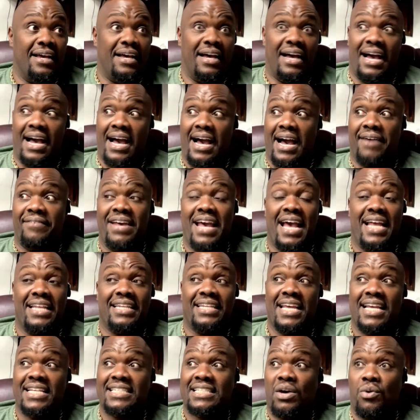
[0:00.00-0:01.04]
I've had
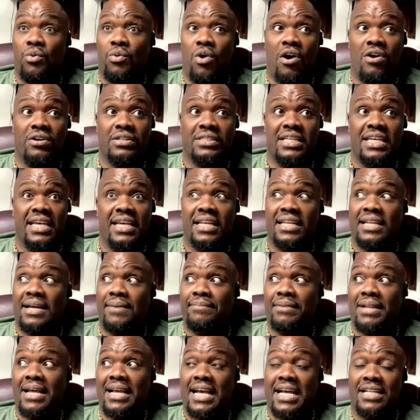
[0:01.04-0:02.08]
days I walked in, I'm
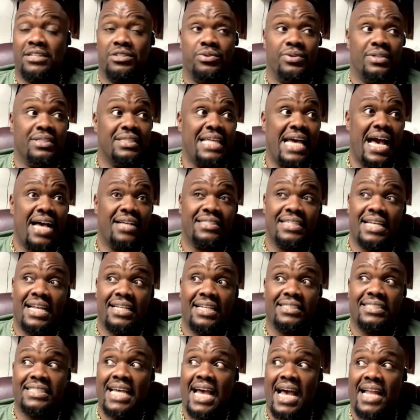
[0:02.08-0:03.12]
like, I do $1,000
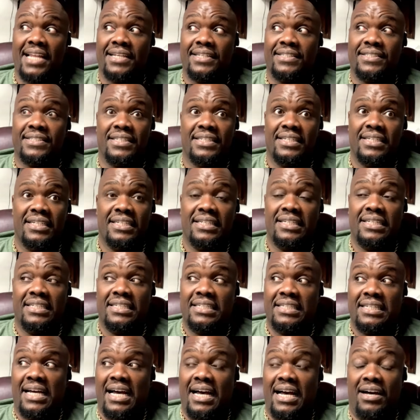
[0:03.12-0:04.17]
challenge,
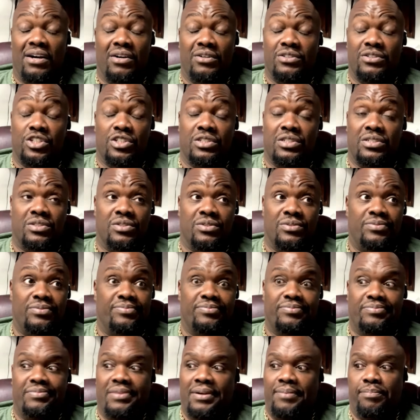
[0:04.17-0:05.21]
or just
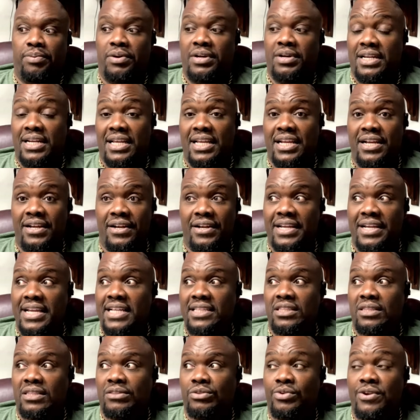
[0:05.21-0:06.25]
put it in here, hit
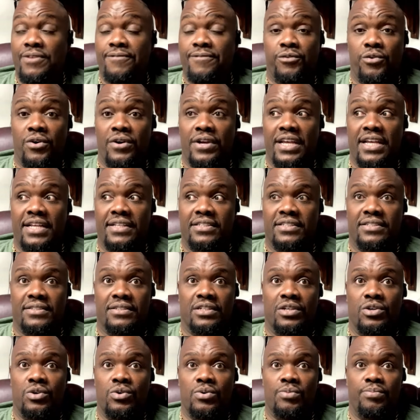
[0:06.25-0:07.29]
3, 4 hits.
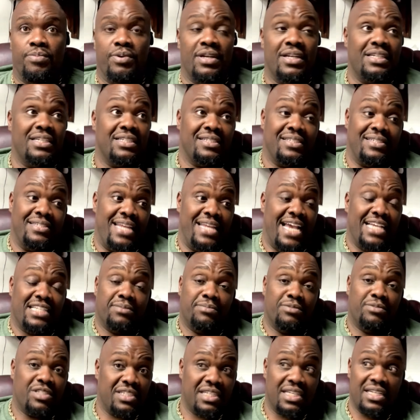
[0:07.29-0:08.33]
Cool. Put it in this next
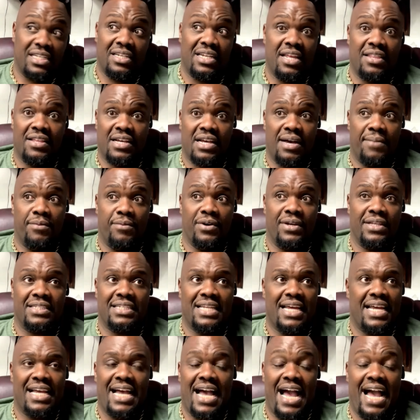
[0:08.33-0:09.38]
machine, another couple hits.
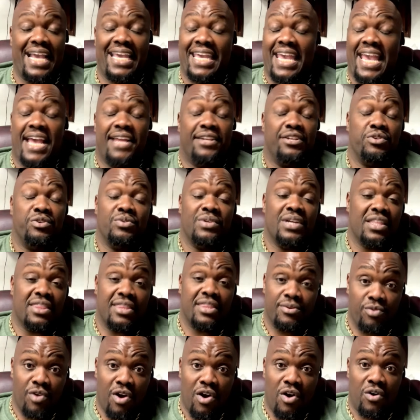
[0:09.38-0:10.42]
Like, I can't do nothing
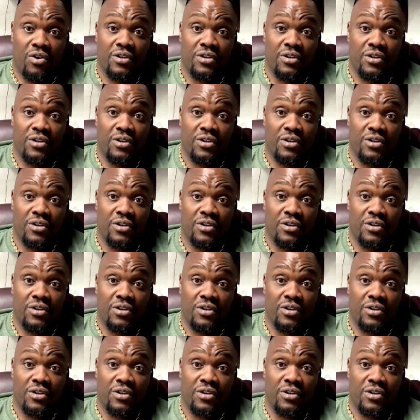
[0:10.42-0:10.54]
wrong.